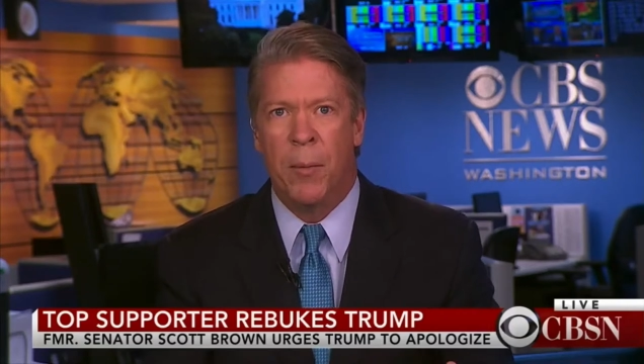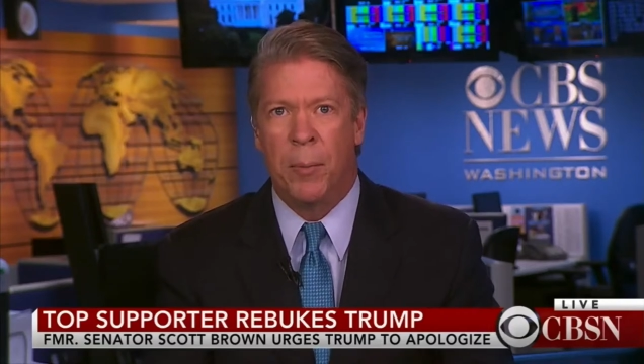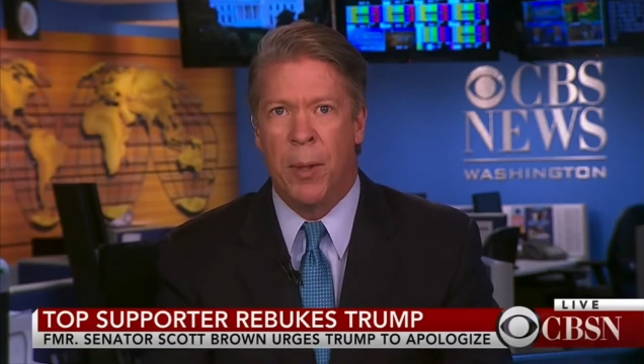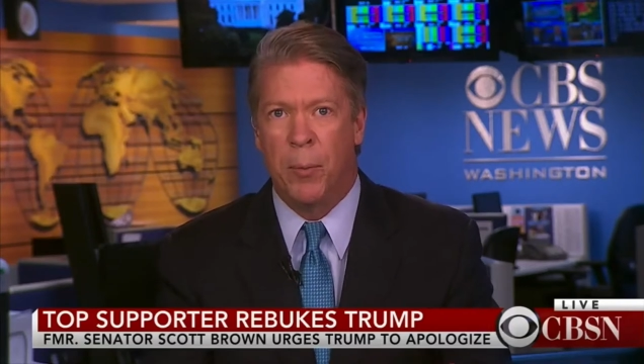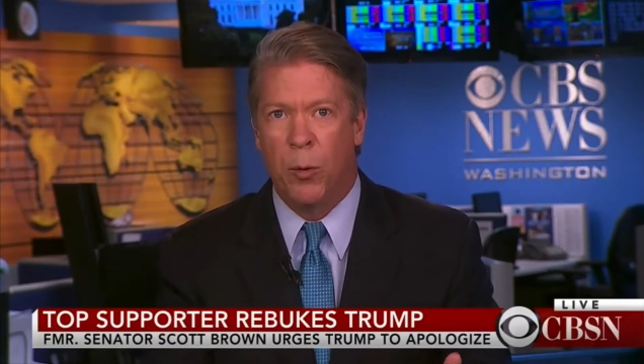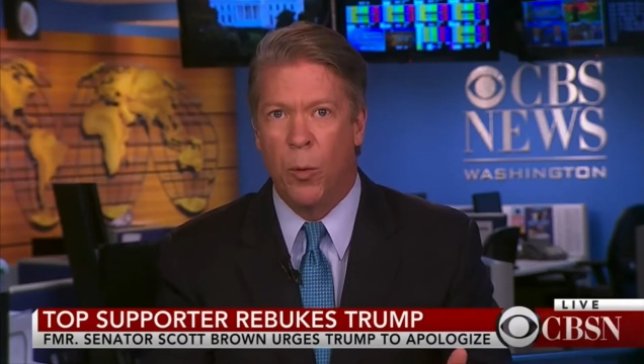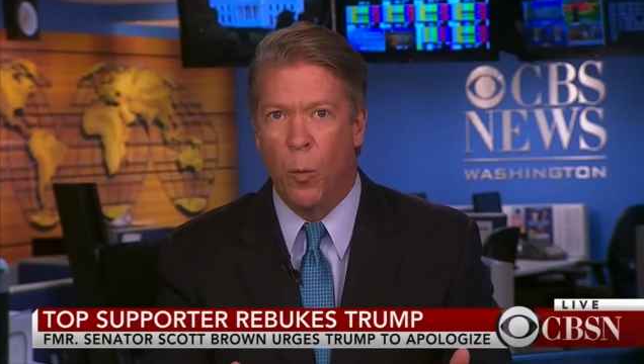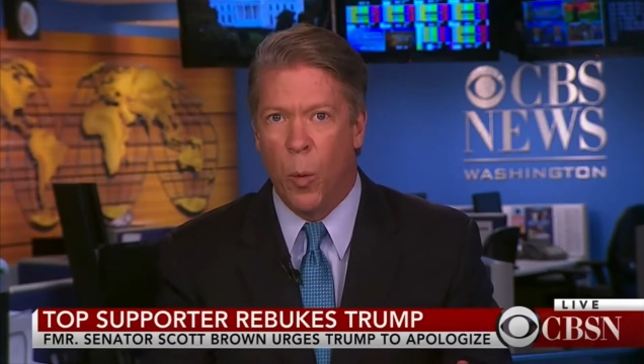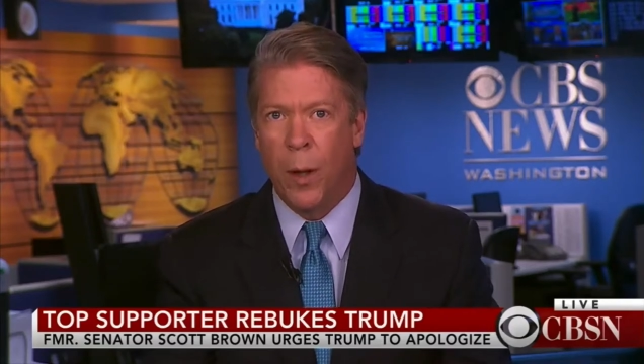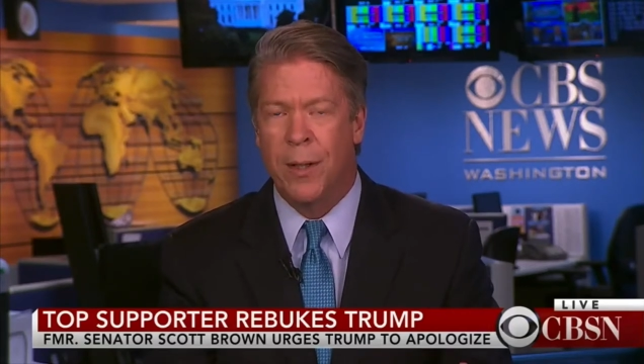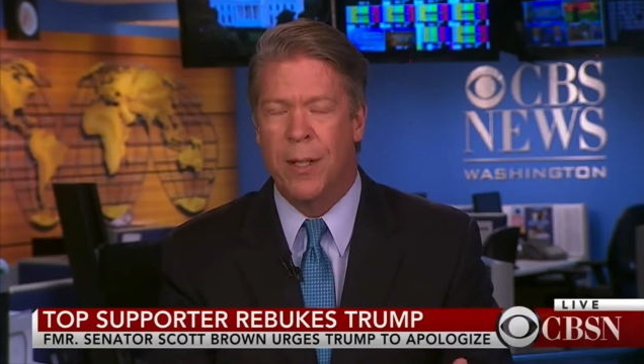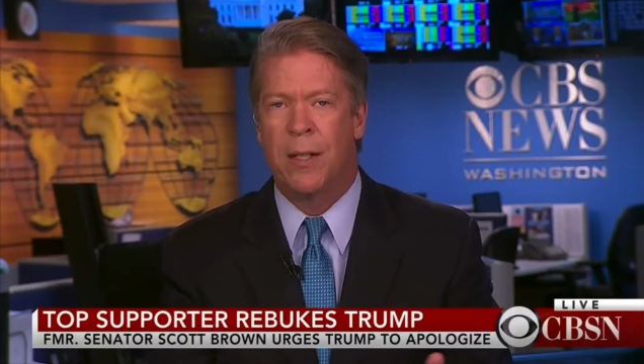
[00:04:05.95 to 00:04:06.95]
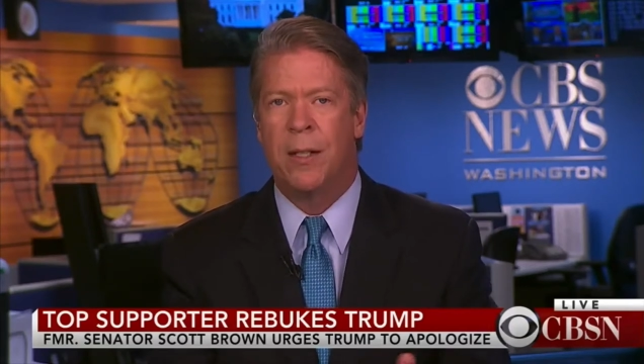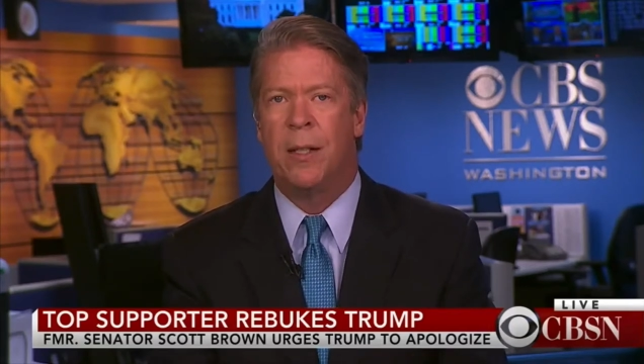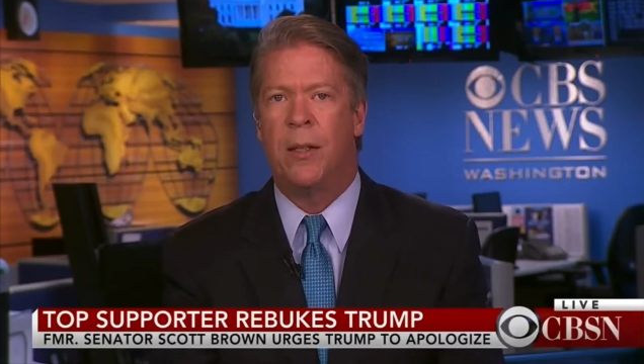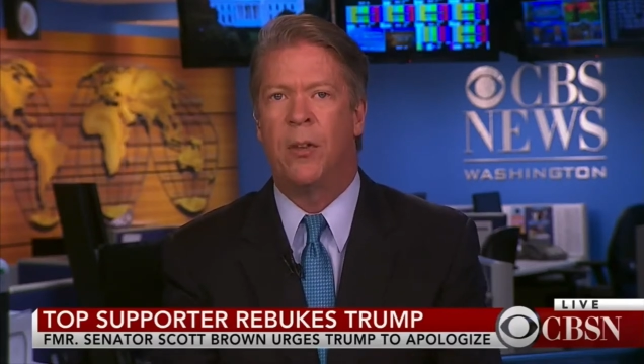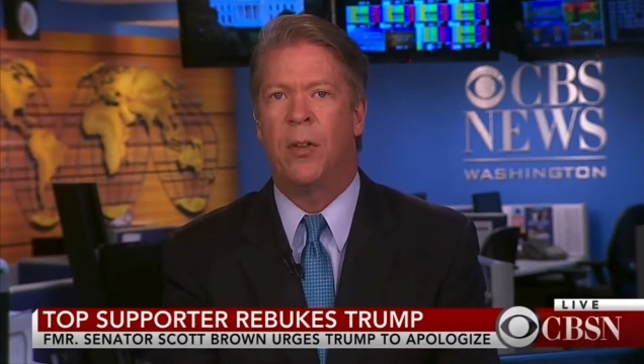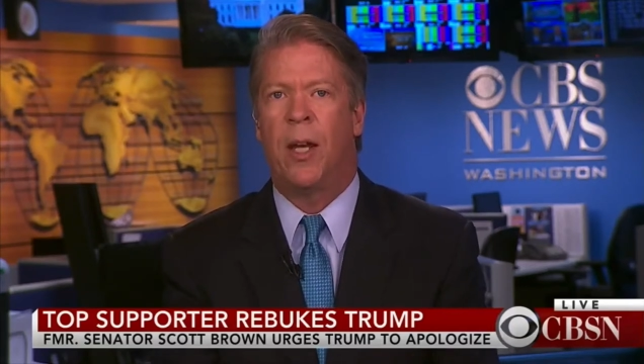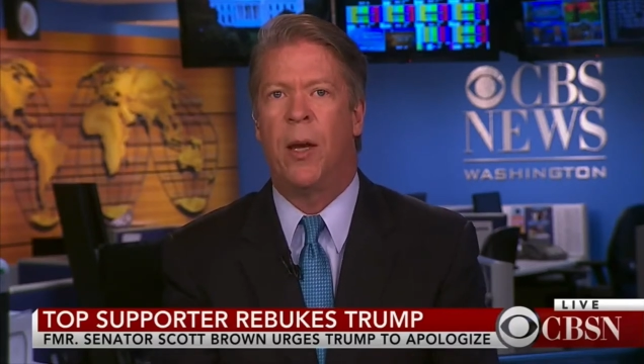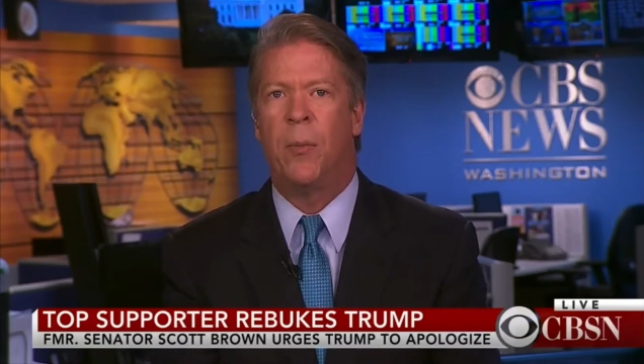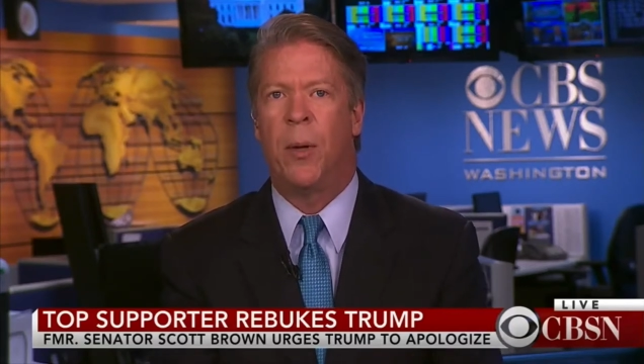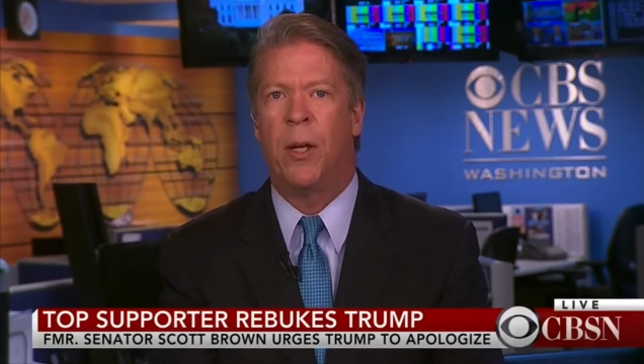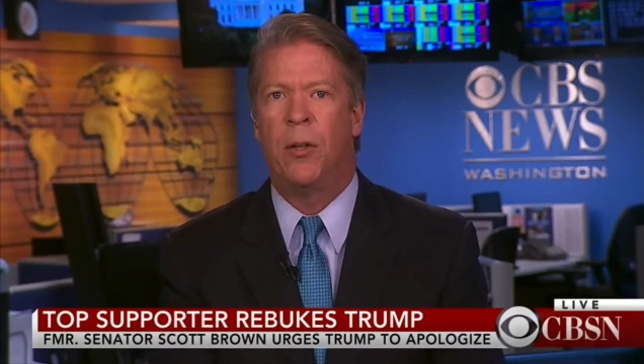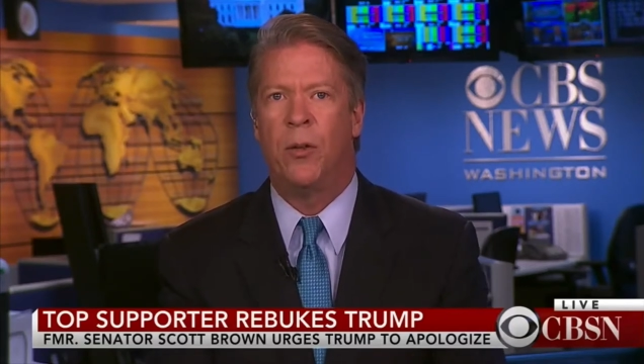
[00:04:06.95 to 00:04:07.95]
but people who want to see this
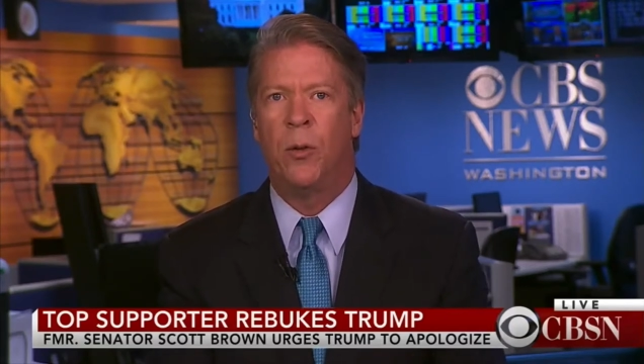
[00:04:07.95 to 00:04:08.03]
campaign